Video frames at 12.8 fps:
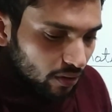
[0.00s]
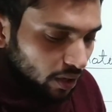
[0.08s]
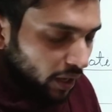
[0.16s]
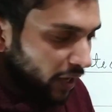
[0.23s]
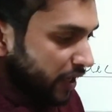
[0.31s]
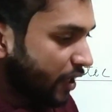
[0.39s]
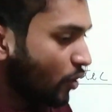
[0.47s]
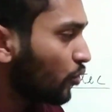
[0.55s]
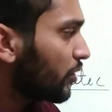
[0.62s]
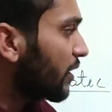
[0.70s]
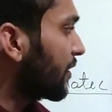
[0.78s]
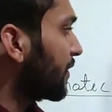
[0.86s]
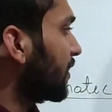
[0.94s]

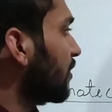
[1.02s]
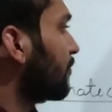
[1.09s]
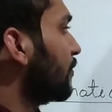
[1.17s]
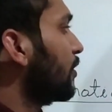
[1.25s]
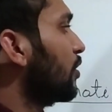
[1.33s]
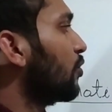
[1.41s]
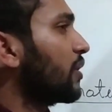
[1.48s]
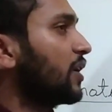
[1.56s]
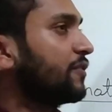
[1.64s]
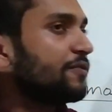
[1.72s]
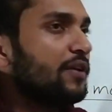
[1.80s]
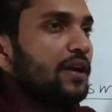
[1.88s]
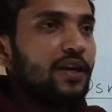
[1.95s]
acute renal failure,
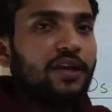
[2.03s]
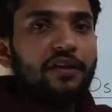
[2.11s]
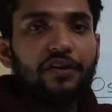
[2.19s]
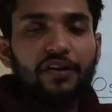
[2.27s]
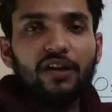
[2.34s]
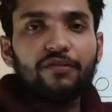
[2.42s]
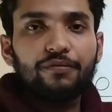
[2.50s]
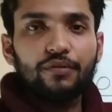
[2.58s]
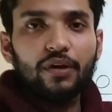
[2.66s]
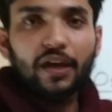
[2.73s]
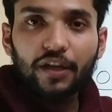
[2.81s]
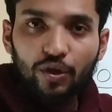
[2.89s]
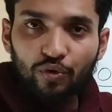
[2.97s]
if any
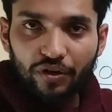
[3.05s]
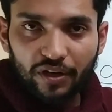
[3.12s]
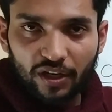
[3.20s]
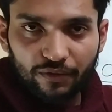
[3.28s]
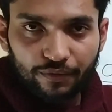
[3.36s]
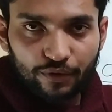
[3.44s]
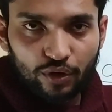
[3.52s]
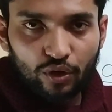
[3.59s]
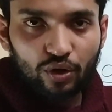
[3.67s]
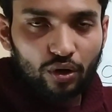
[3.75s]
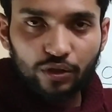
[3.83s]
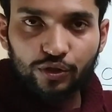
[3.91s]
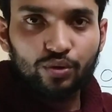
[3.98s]
acute renal failure
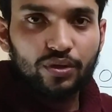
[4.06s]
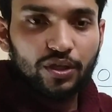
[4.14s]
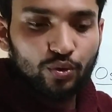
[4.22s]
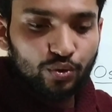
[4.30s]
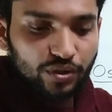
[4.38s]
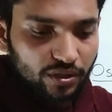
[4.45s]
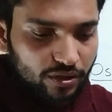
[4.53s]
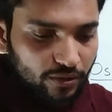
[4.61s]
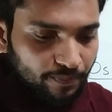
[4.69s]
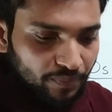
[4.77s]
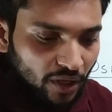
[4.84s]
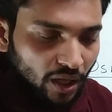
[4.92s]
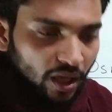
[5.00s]
also the uses.
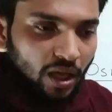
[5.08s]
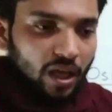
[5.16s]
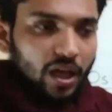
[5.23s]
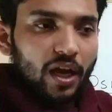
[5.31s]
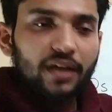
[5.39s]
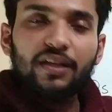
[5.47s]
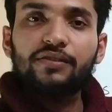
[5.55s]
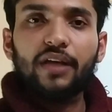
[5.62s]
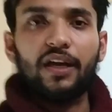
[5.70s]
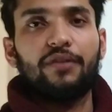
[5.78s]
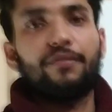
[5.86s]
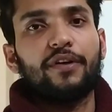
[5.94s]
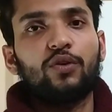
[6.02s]
And the
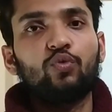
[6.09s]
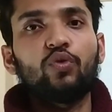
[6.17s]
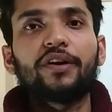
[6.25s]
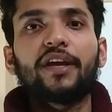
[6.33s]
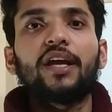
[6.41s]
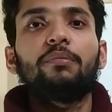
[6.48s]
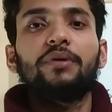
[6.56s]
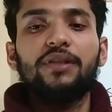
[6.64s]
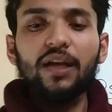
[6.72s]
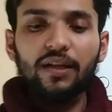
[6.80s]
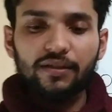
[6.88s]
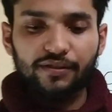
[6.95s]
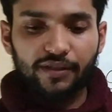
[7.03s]
side effect, what can be
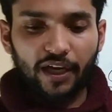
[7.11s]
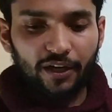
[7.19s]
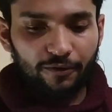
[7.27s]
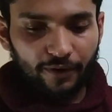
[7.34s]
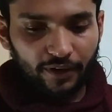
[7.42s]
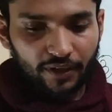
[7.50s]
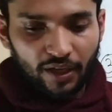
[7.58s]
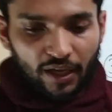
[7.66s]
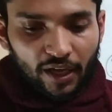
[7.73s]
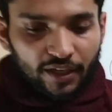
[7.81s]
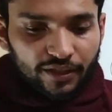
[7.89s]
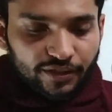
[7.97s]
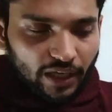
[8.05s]
the side effect?
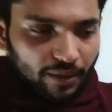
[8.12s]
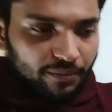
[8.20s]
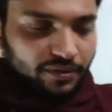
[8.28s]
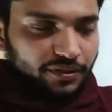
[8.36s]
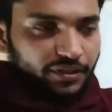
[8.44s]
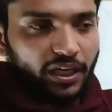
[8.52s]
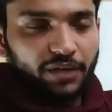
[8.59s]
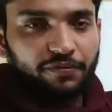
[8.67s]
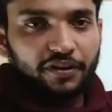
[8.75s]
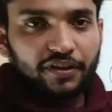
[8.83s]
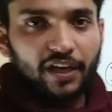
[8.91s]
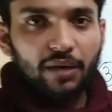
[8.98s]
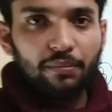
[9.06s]
Side
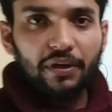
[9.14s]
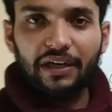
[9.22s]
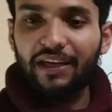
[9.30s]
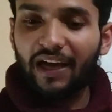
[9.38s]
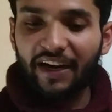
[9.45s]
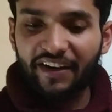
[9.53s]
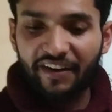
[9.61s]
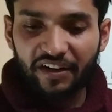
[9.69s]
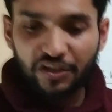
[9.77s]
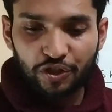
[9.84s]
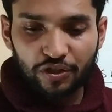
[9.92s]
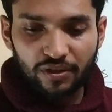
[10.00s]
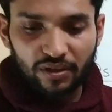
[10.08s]
effect can be
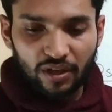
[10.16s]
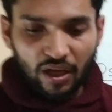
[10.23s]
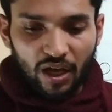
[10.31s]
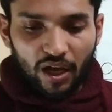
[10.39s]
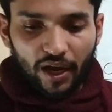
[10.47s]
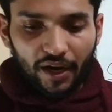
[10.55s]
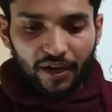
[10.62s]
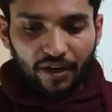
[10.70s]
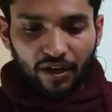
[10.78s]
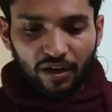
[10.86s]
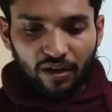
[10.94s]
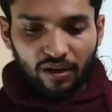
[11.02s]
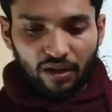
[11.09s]
dehydration
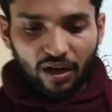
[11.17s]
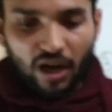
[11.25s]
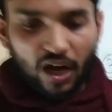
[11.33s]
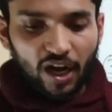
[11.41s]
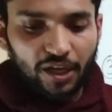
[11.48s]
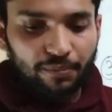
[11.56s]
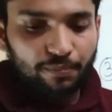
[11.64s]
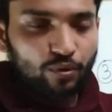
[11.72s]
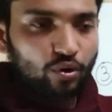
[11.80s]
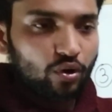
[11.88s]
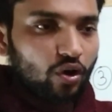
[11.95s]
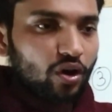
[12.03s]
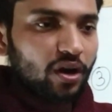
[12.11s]
and hypo
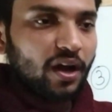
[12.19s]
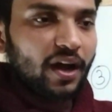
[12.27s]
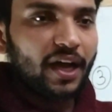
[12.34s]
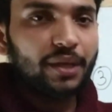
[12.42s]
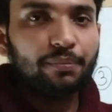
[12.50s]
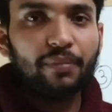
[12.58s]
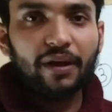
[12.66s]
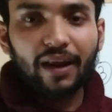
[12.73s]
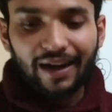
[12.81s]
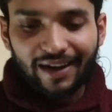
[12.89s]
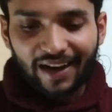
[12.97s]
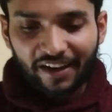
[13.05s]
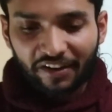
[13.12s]
or
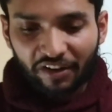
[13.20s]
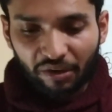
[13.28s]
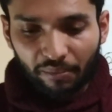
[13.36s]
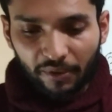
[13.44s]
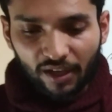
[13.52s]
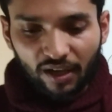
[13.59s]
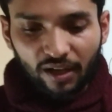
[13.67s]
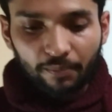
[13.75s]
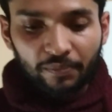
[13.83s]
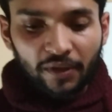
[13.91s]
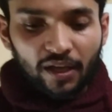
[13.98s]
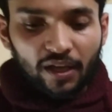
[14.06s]
hypernatremia